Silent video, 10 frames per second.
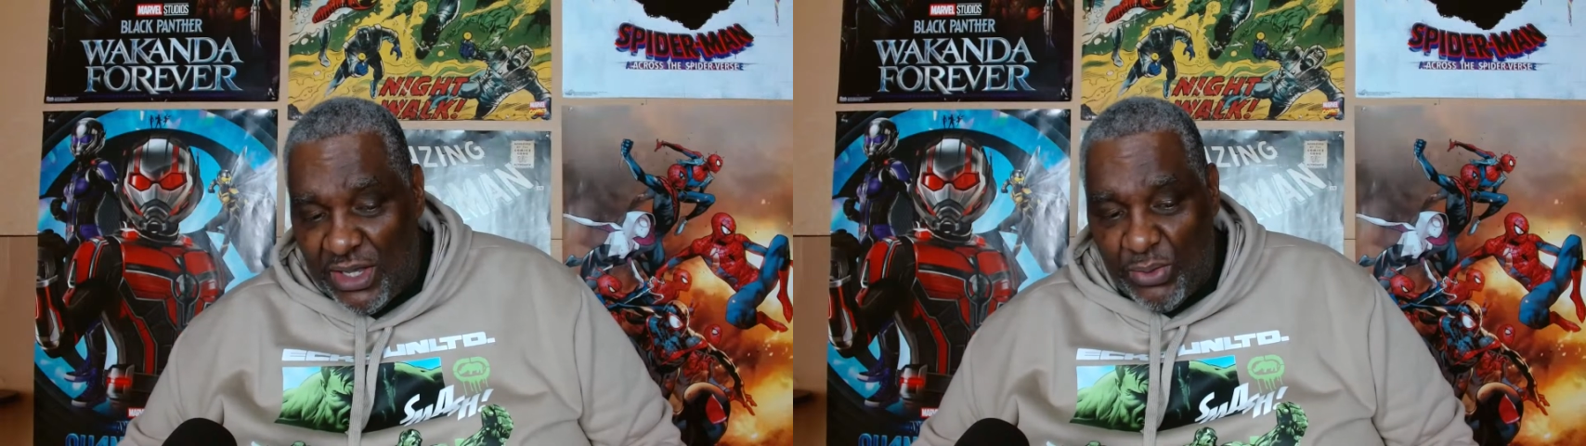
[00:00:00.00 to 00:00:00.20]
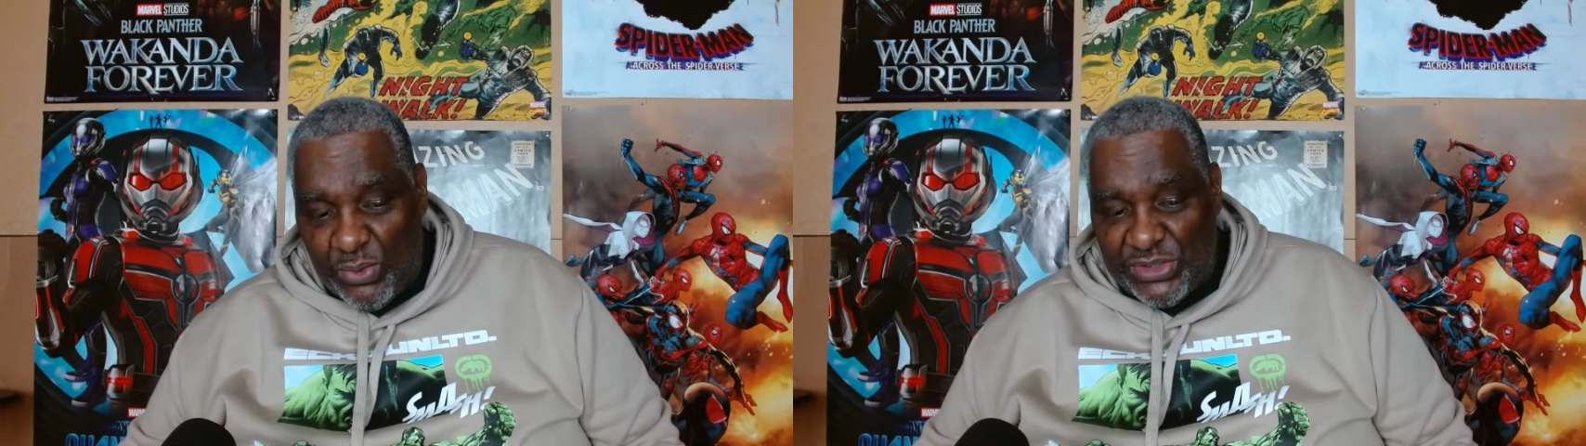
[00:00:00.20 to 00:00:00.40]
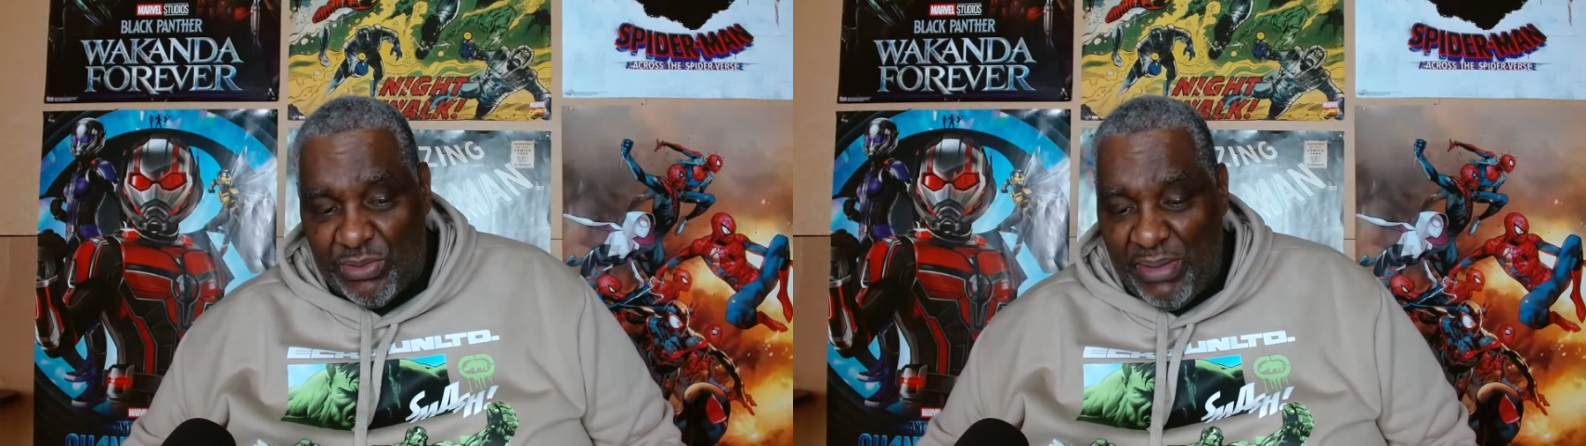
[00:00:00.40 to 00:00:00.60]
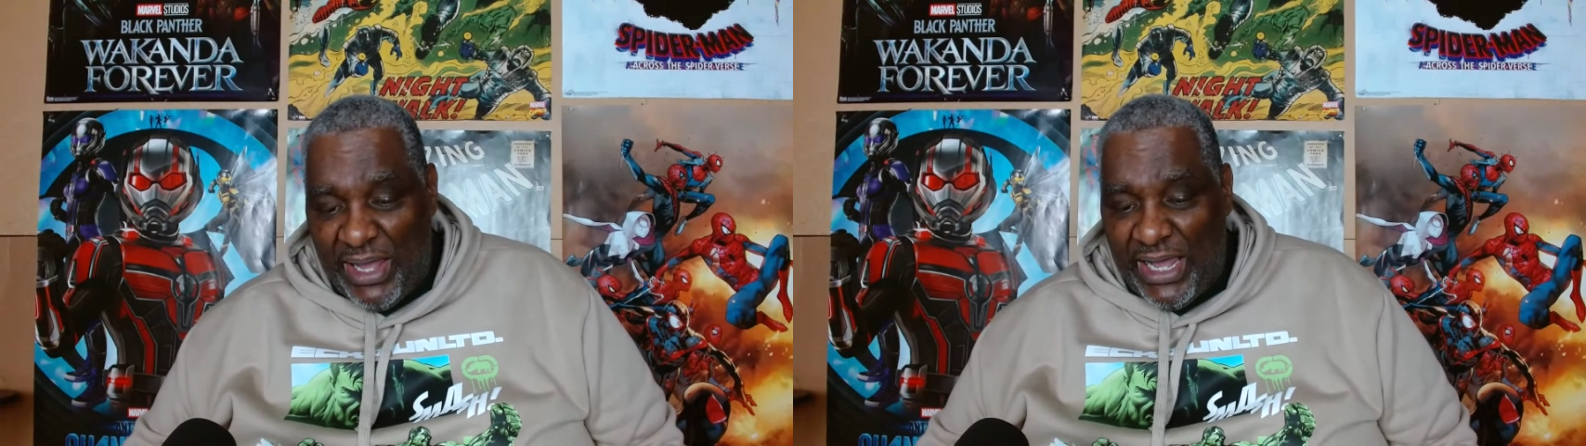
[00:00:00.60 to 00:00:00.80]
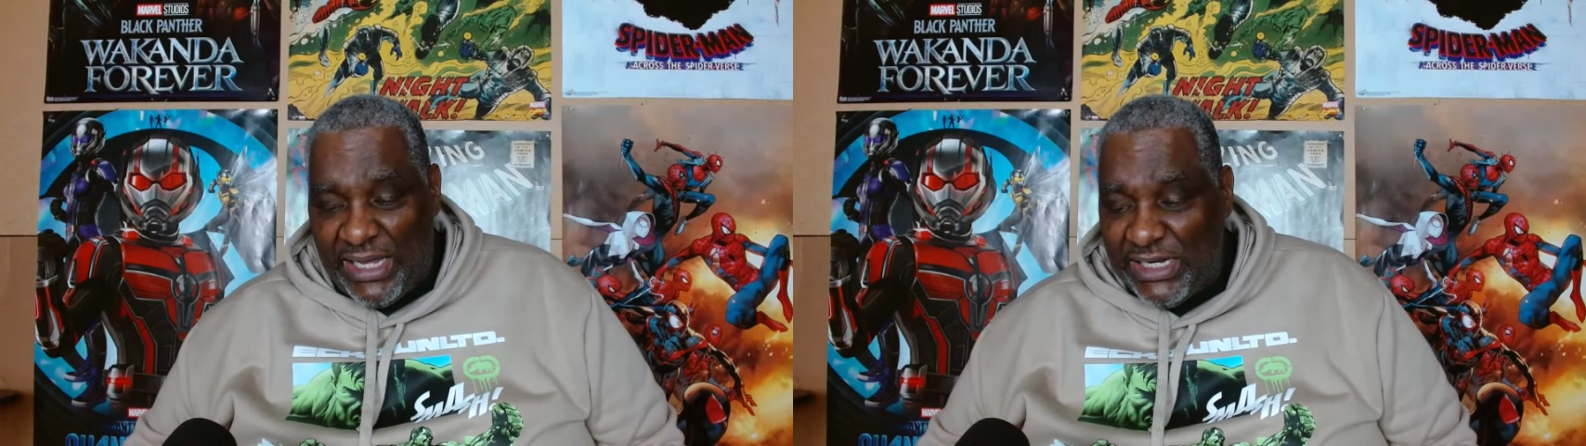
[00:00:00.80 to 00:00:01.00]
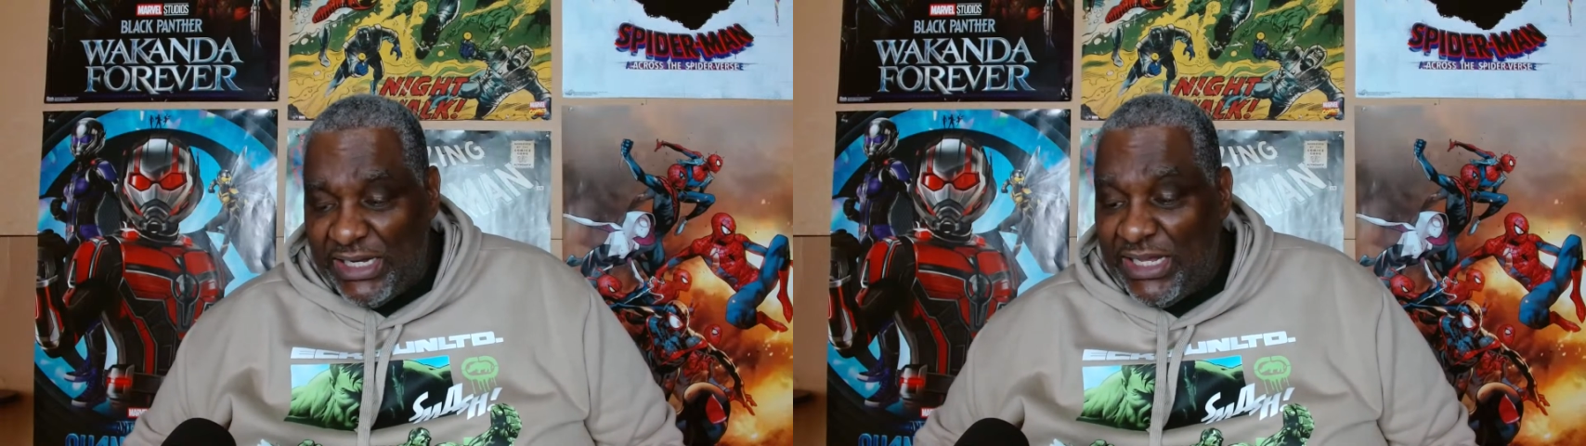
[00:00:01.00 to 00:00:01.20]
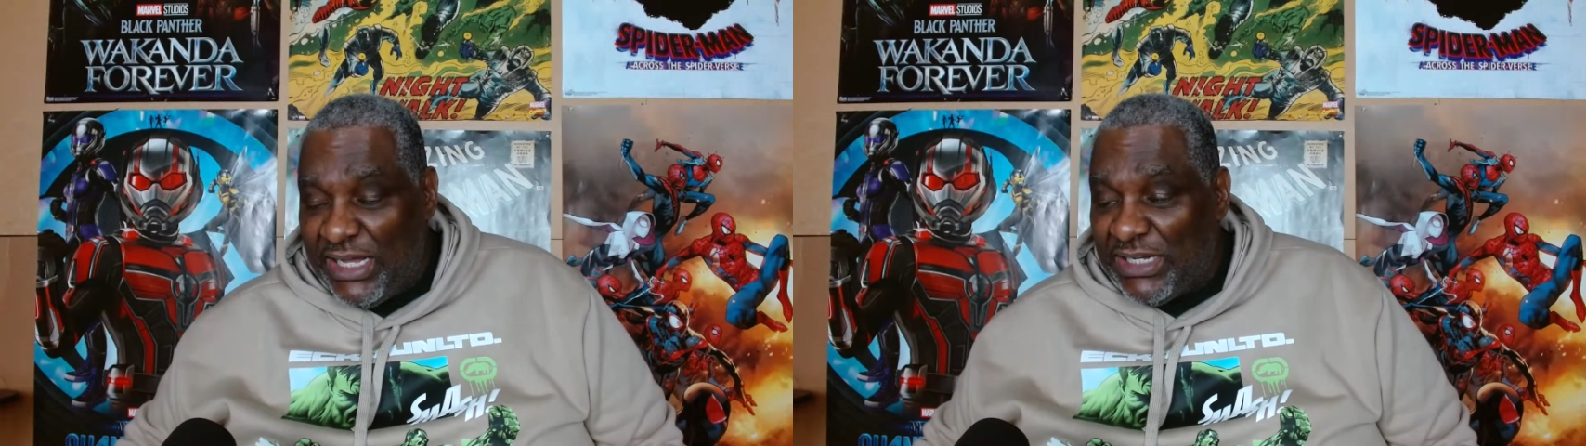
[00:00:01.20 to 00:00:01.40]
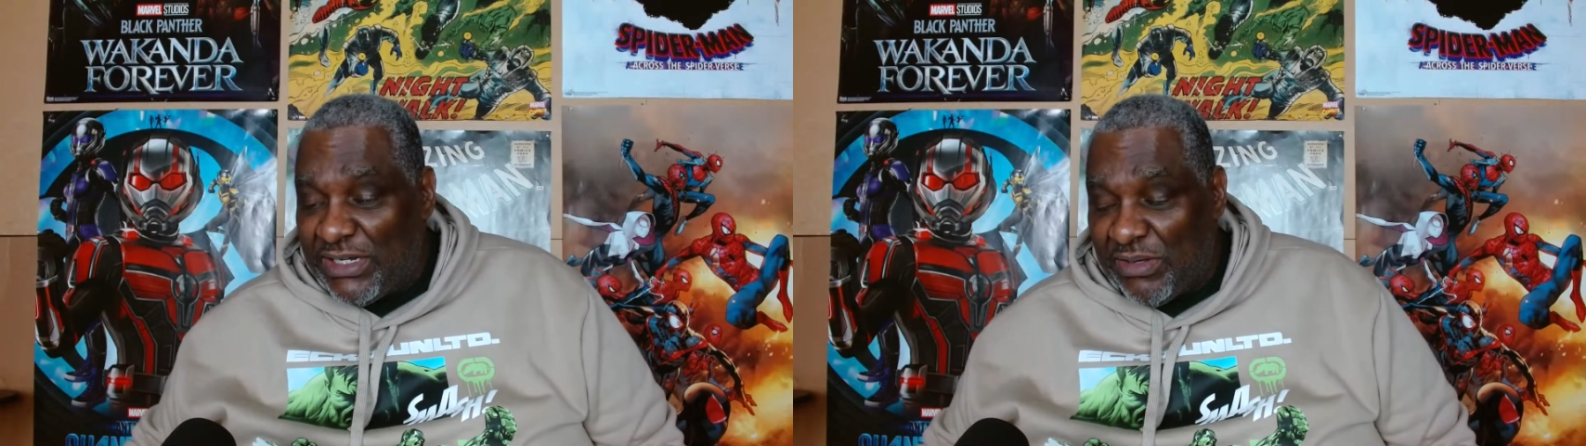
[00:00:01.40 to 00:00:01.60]
was a man, and he
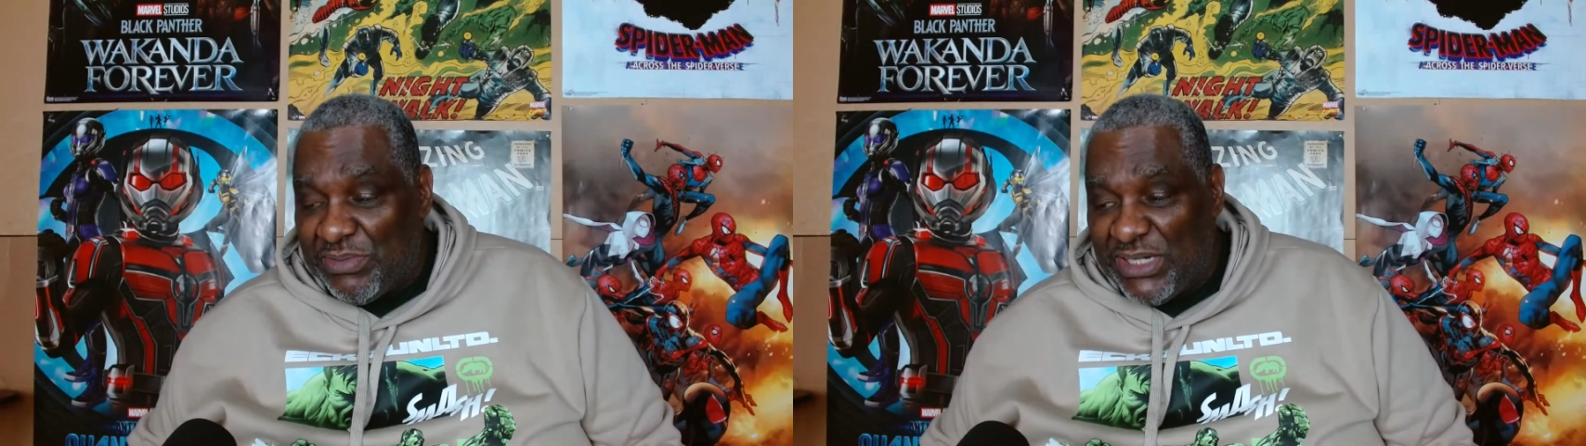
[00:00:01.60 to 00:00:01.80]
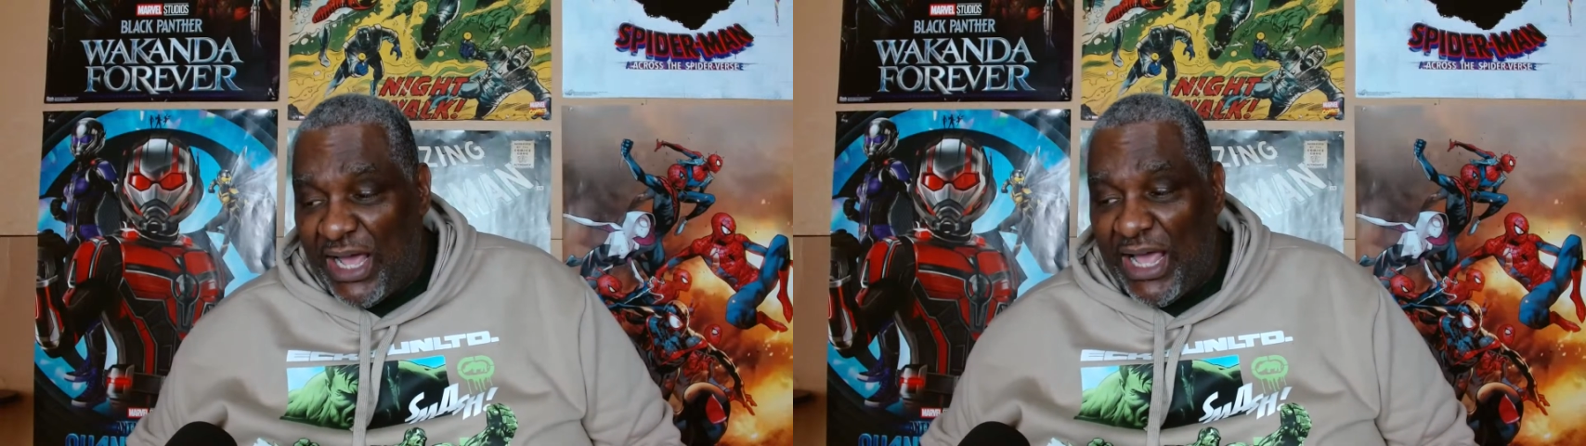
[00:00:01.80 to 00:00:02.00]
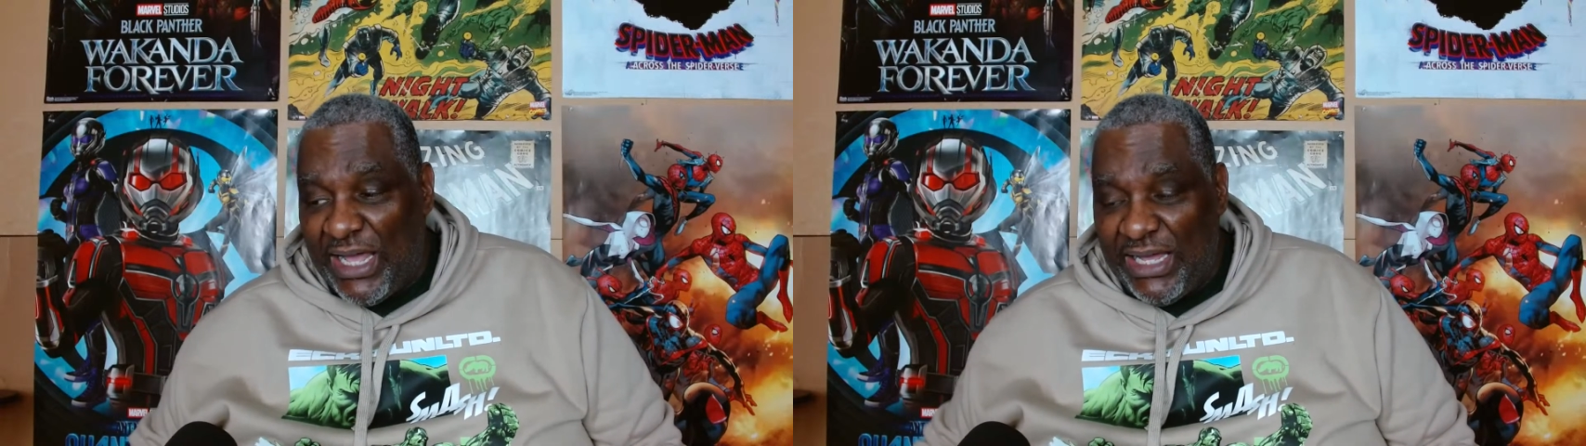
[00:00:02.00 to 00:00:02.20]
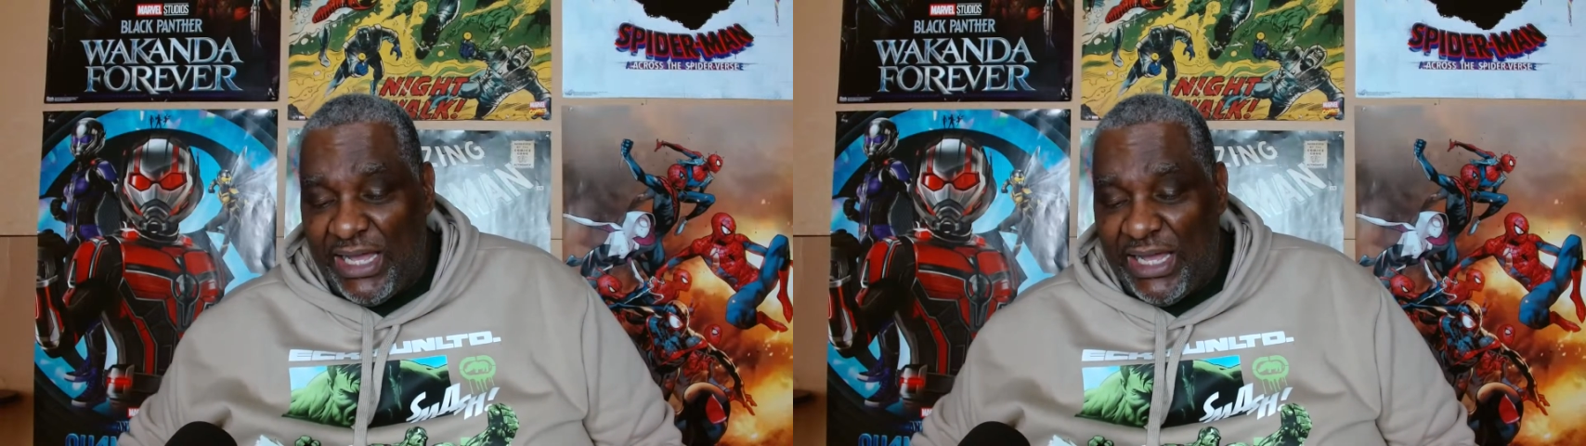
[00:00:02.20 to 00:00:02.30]
ended up dying,